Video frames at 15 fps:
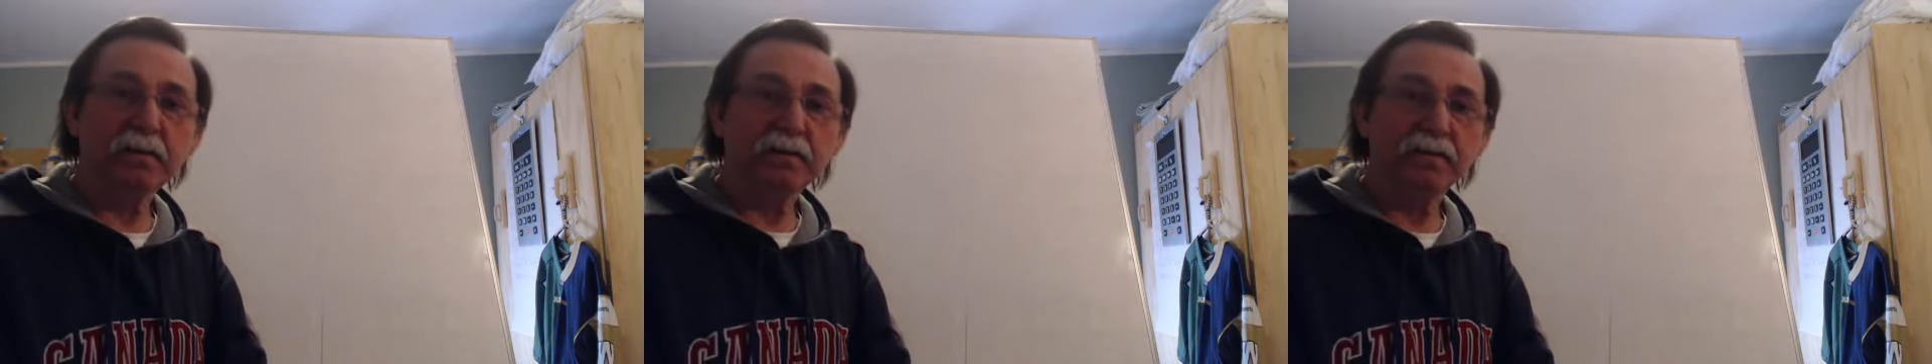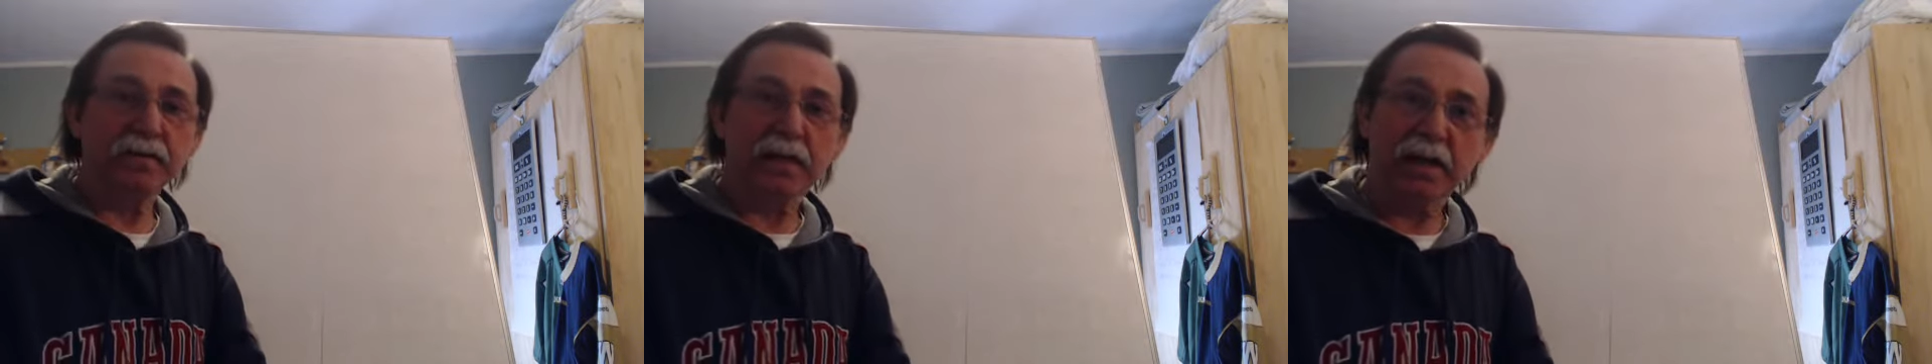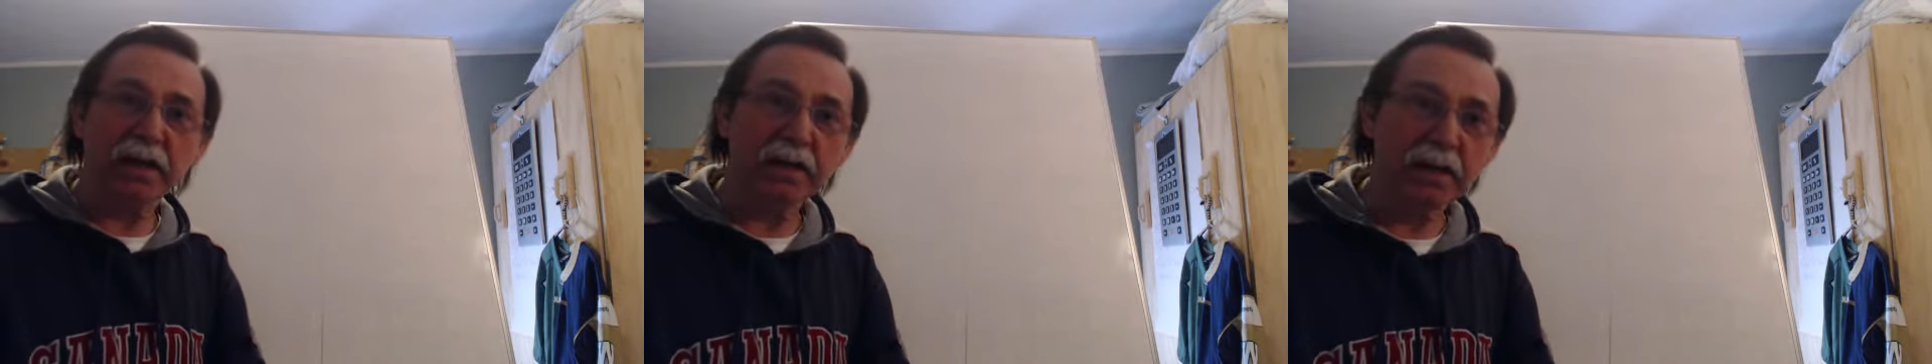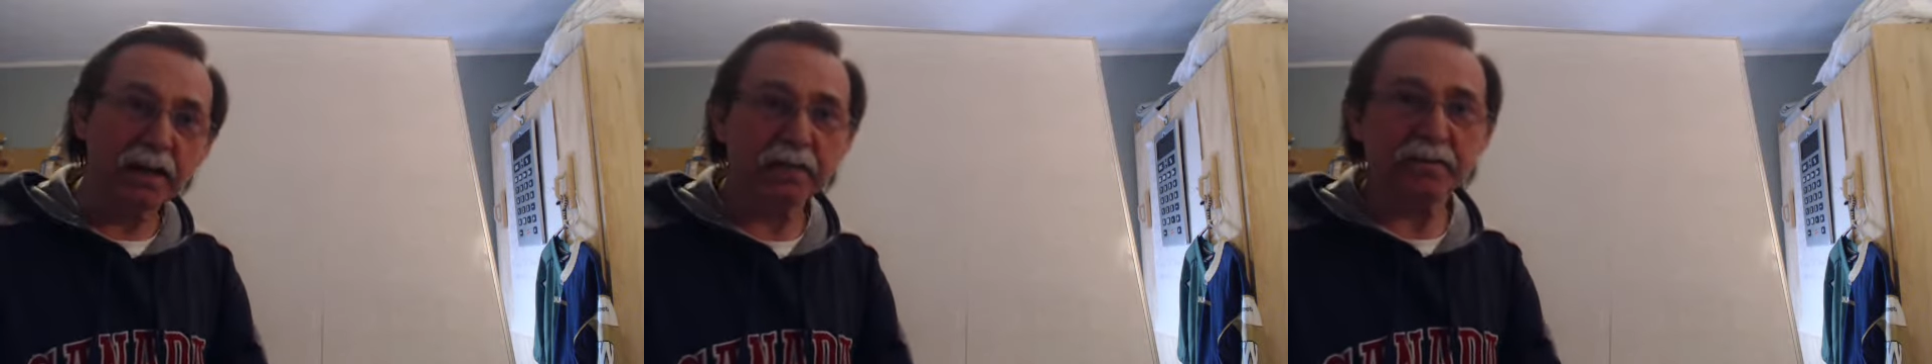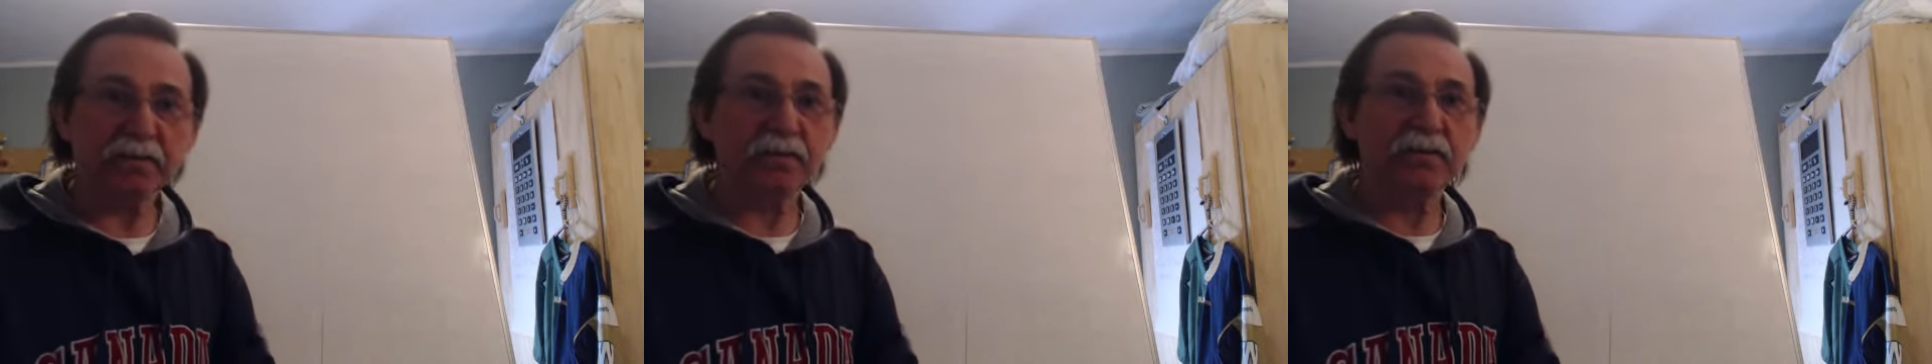sitting
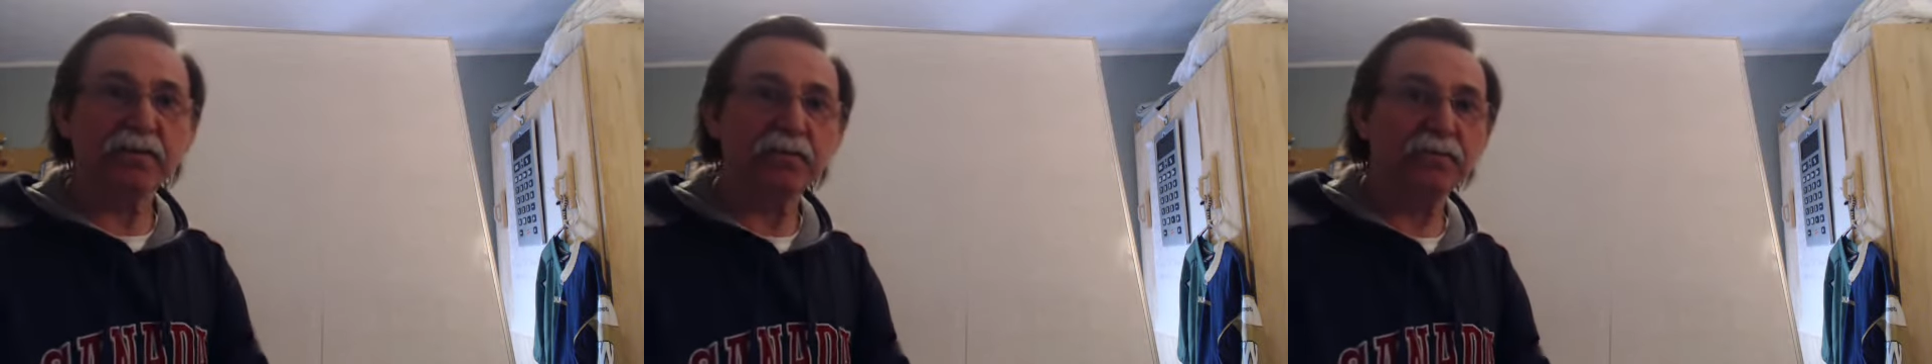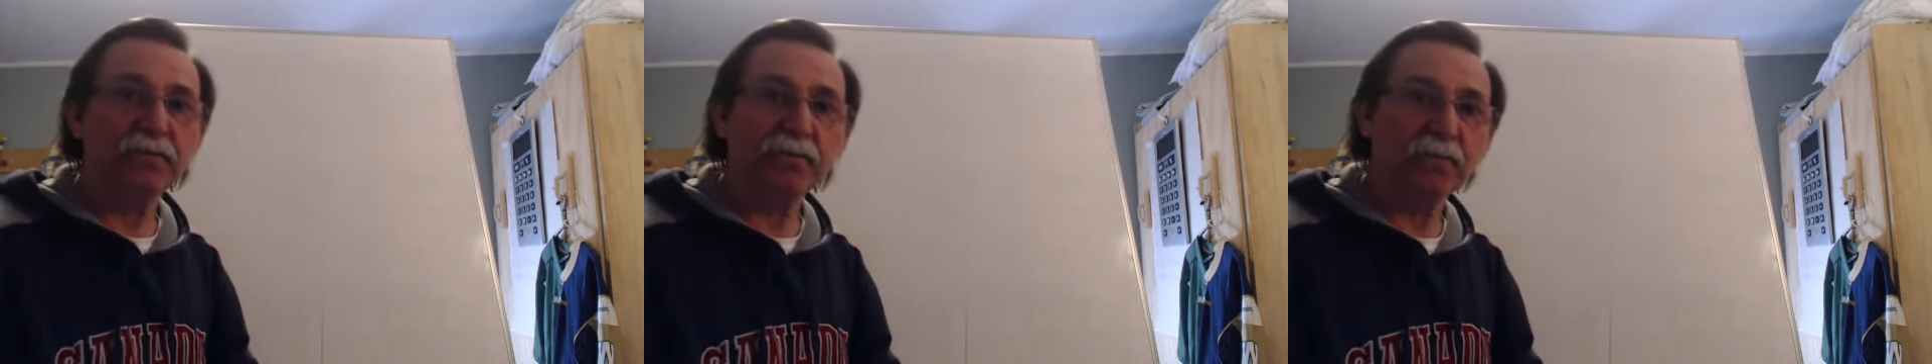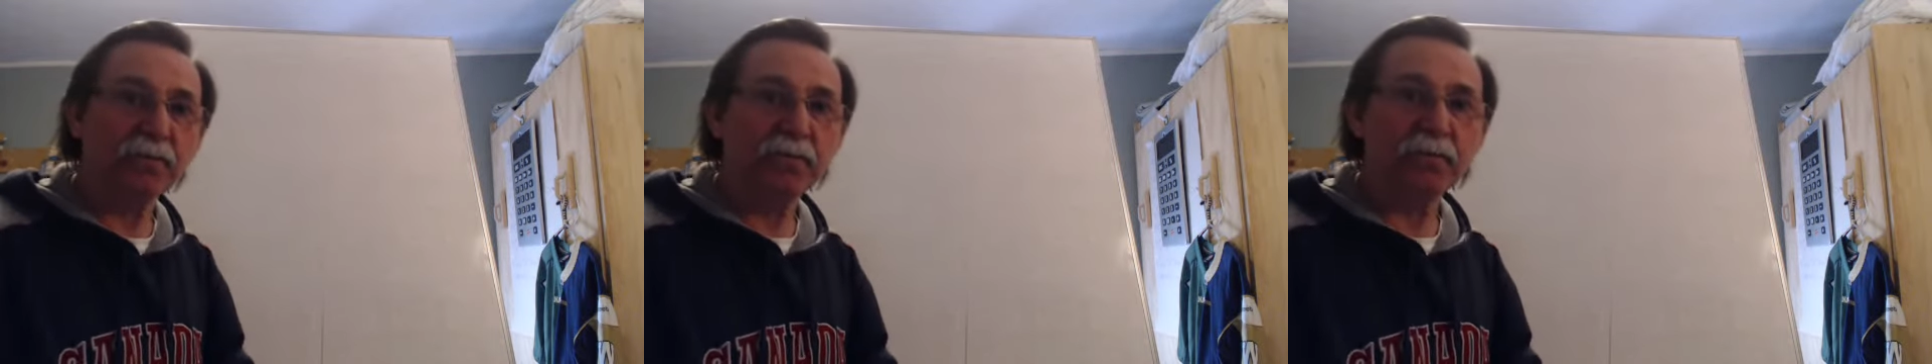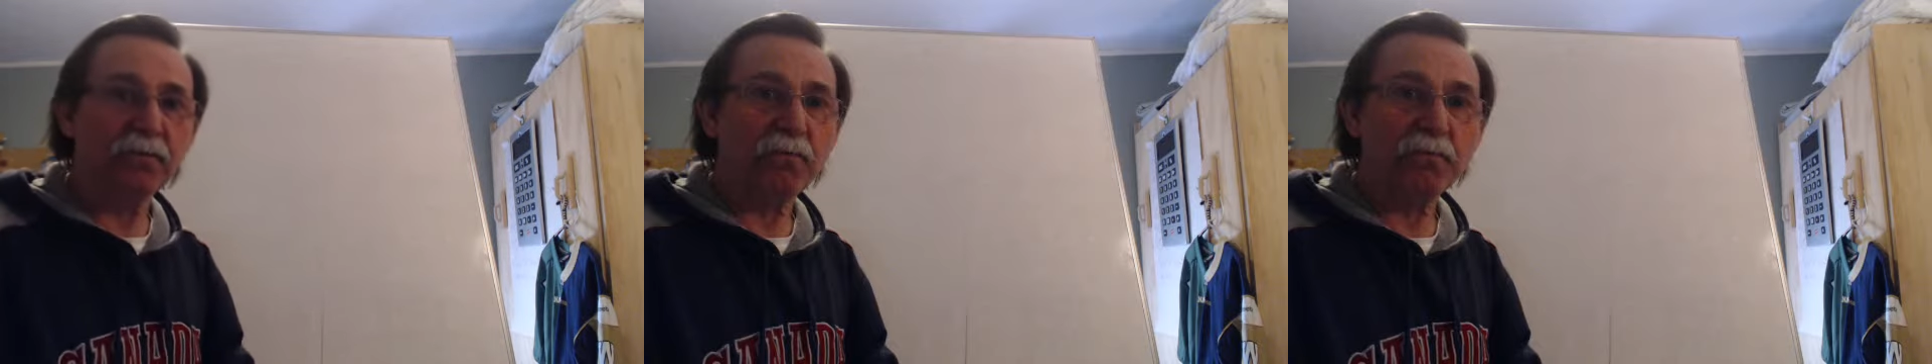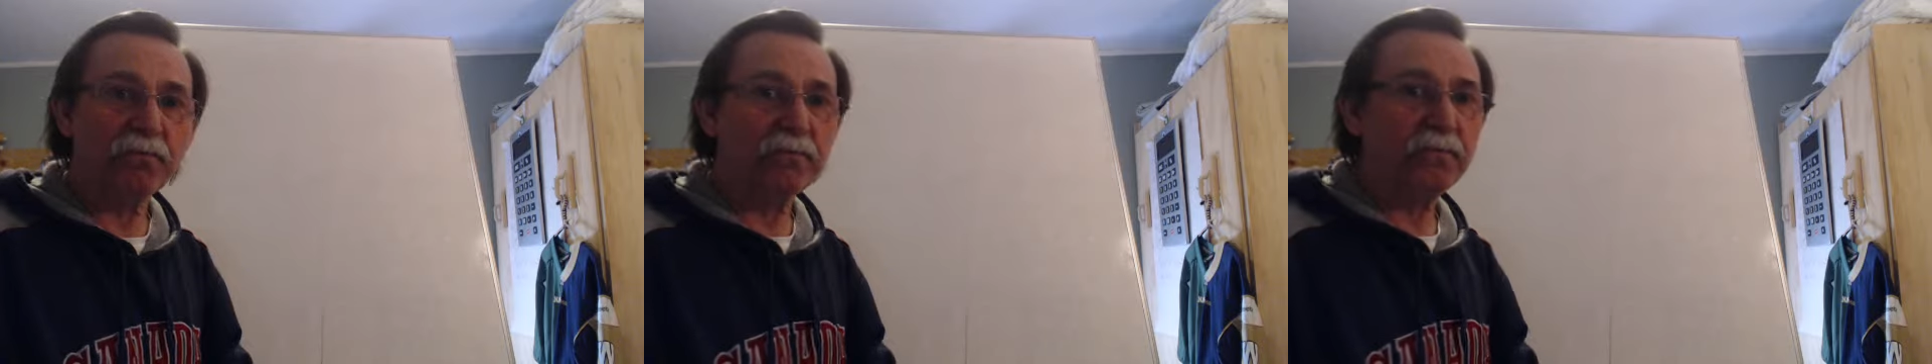next to you or
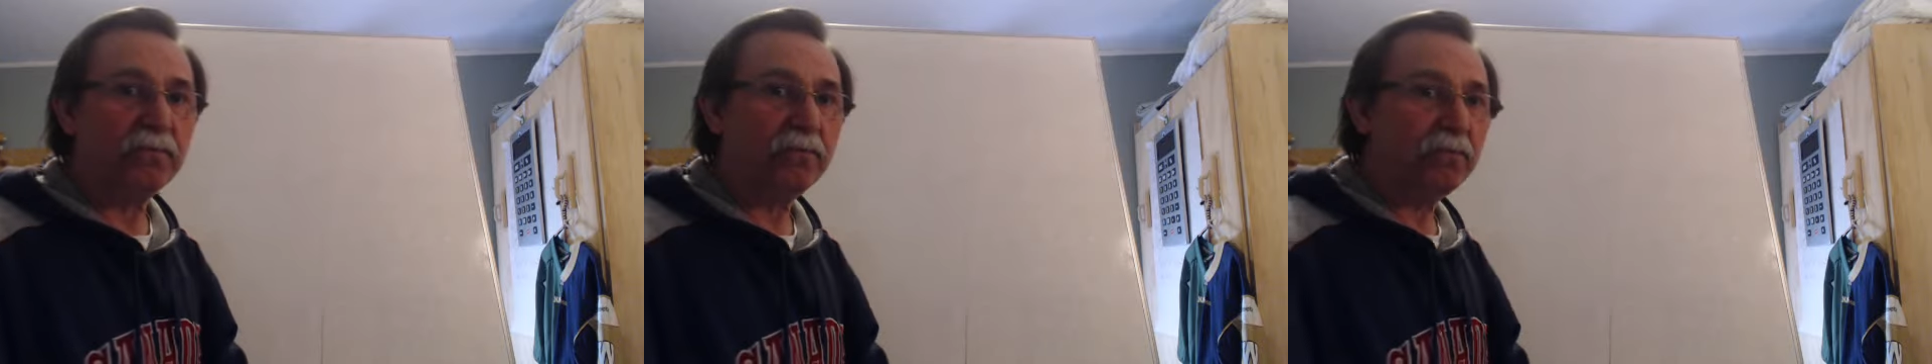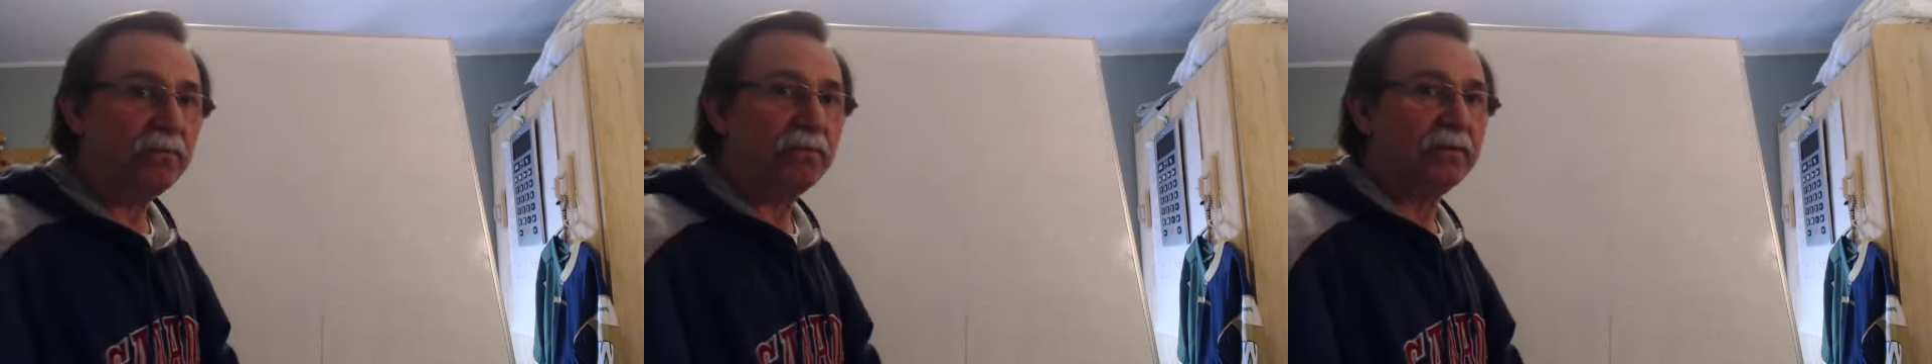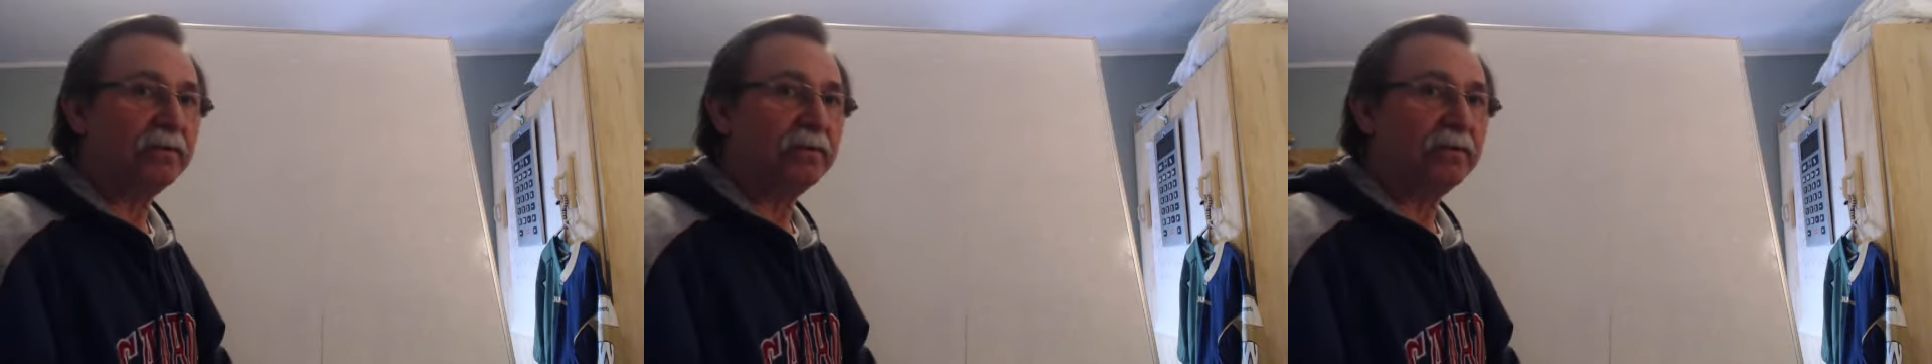over